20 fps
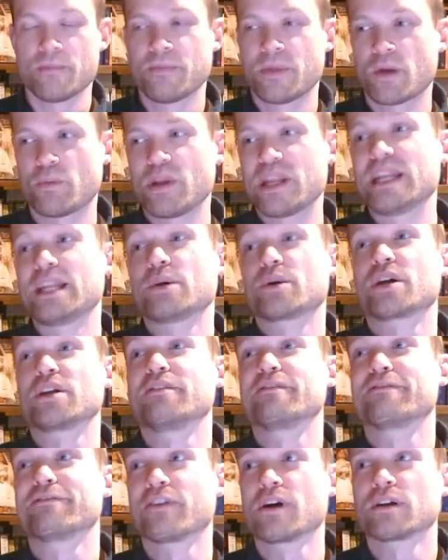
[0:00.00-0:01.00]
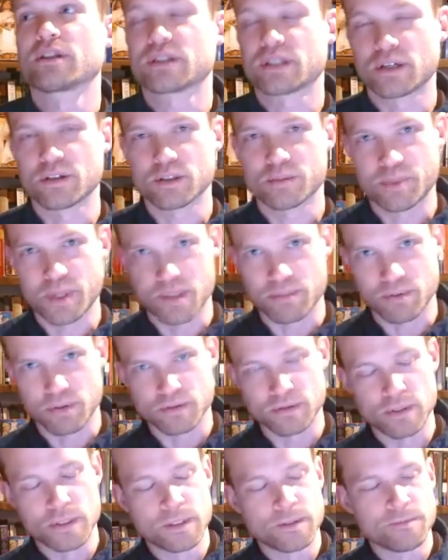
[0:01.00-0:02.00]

And we need to convert those people.